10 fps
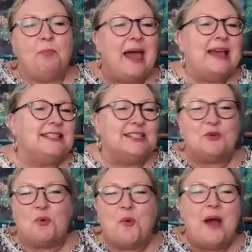
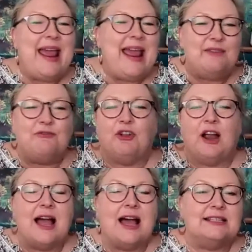best way
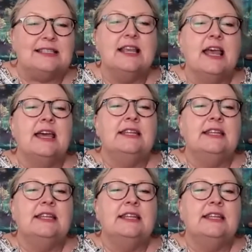for us